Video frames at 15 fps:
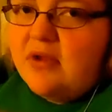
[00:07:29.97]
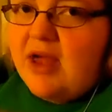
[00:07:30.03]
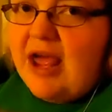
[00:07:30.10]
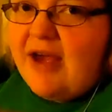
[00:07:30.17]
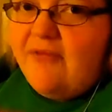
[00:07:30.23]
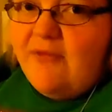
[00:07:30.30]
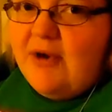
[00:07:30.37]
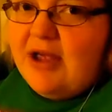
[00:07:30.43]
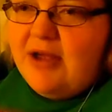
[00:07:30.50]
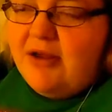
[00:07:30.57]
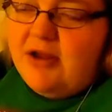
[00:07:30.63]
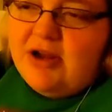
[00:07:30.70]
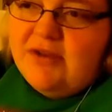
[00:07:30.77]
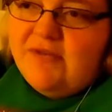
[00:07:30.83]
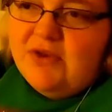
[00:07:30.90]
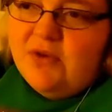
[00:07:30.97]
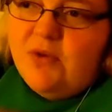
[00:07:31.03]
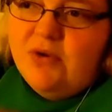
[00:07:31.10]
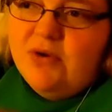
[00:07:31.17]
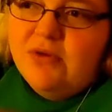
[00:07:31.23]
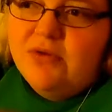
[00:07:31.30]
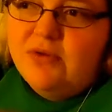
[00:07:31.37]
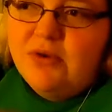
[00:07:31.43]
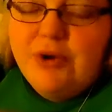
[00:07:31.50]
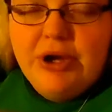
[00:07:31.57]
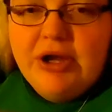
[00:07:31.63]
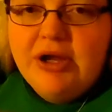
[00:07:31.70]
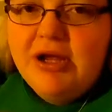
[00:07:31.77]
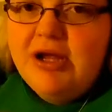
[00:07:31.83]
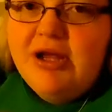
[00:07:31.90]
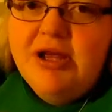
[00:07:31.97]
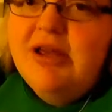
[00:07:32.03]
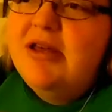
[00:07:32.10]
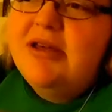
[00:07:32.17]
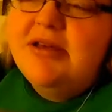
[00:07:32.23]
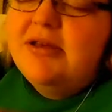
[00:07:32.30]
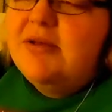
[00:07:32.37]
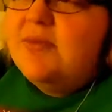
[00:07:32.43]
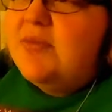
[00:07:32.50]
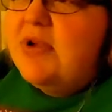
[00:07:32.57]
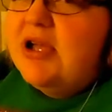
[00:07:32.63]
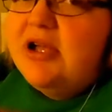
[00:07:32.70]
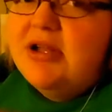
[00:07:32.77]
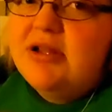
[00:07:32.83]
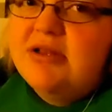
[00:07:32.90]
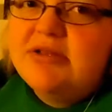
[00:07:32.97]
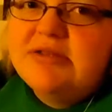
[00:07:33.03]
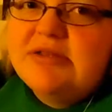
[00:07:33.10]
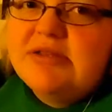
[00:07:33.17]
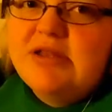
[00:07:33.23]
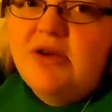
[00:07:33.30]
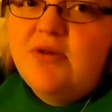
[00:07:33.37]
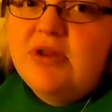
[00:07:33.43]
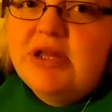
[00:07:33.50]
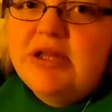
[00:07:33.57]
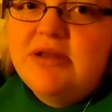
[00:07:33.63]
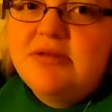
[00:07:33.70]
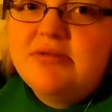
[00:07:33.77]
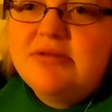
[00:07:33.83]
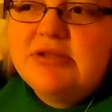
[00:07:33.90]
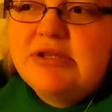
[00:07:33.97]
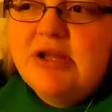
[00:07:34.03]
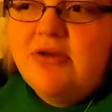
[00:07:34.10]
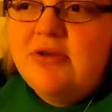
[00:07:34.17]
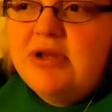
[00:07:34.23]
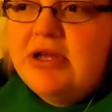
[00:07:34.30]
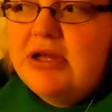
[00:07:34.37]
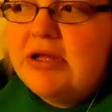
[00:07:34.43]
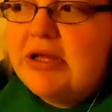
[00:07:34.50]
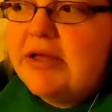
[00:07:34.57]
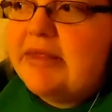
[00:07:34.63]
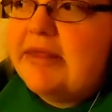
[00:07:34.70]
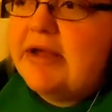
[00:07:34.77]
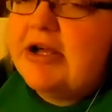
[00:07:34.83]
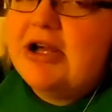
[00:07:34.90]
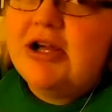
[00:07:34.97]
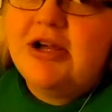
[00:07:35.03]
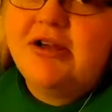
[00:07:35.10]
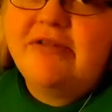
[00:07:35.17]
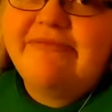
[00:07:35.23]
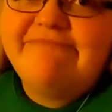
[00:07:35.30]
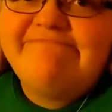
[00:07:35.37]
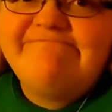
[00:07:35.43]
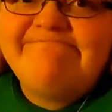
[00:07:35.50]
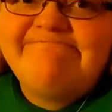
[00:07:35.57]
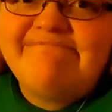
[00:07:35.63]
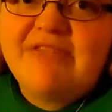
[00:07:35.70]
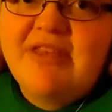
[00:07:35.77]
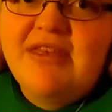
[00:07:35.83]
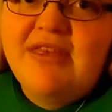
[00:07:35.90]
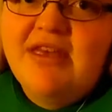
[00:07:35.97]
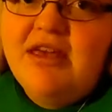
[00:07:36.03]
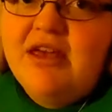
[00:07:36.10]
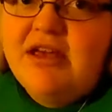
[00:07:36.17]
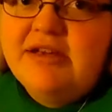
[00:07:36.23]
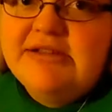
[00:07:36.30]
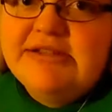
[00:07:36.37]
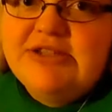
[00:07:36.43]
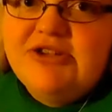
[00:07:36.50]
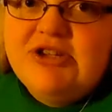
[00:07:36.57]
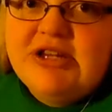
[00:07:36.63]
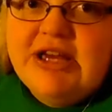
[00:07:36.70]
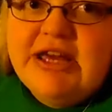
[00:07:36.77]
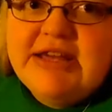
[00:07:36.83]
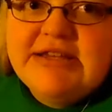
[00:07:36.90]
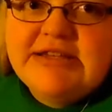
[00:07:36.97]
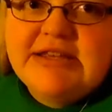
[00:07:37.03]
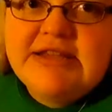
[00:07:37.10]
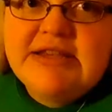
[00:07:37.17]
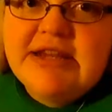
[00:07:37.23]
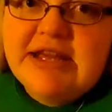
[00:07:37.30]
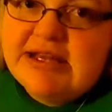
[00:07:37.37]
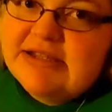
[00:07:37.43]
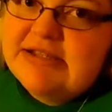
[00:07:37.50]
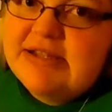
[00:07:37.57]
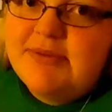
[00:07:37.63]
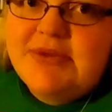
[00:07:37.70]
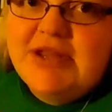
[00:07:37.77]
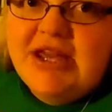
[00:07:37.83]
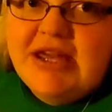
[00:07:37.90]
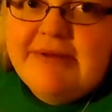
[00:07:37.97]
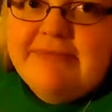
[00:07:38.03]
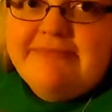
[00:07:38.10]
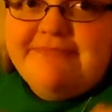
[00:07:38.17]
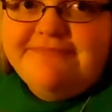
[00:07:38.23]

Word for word: halfway, not even a quarter through it. But slowly, slowly I'll get there. See you guys at the next update.